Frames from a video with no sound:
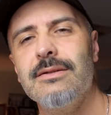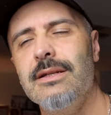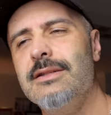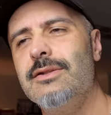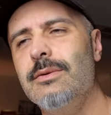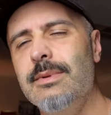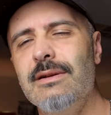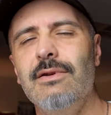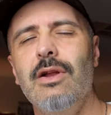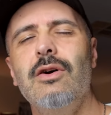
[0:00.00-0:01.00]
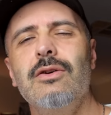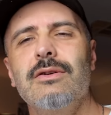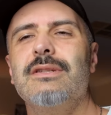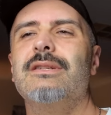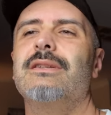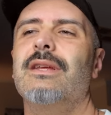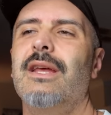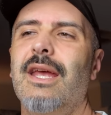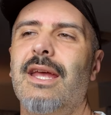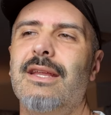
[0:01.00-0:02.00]
So let's do a bit of longs
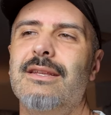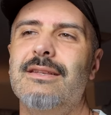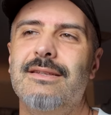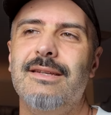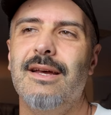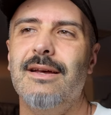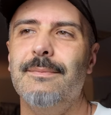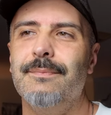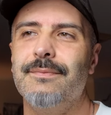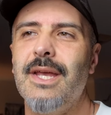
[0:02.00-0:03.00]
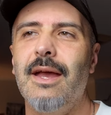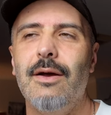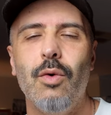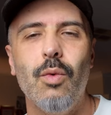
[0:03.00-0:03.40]
and um, yeah,